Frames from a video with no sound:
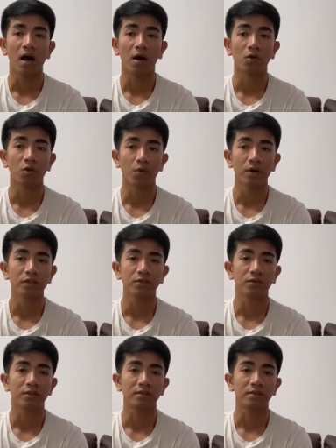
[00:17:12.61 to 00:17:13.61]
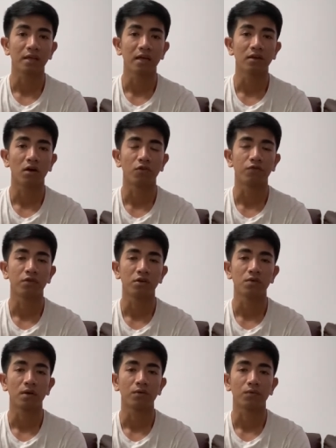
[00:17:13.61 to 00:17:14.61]
According to the set of
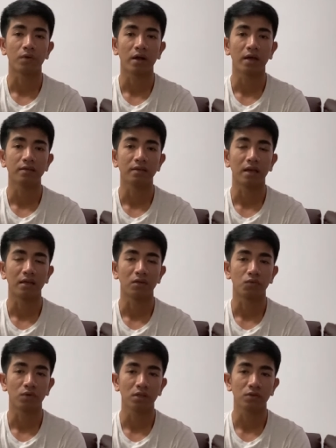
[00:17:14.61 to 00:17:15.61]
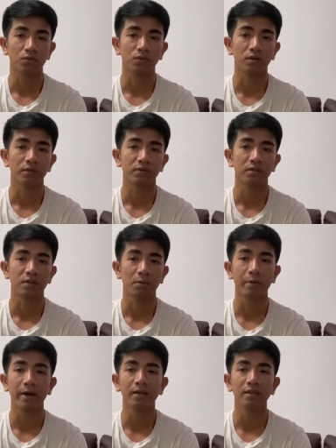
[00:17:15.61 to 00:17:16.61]
funeral rites and rituals, the
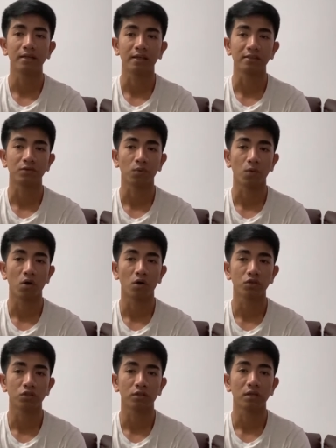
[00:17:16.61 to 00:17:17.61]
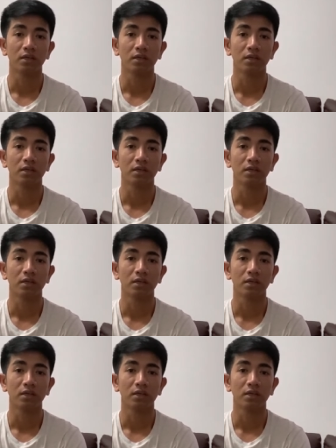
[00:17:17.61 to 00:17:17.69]
body is washed